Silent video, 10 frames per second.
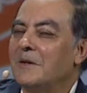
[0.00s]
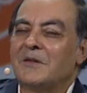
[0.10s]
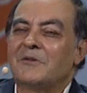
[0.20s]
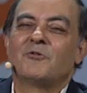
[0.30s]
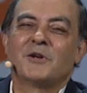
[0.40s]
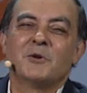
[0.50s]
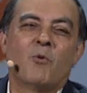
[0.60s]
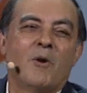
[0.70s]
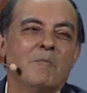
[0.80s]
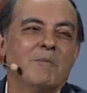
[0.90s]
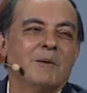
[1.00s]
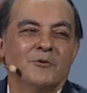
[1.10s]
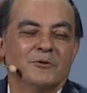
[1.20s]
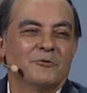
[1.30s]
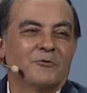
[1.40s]
It's really warm
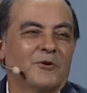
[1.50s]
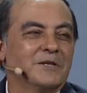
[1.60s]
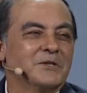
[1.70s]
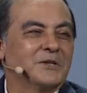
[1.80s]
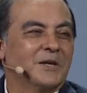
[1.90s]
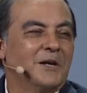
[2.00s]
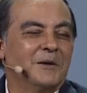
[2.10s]
memories for us.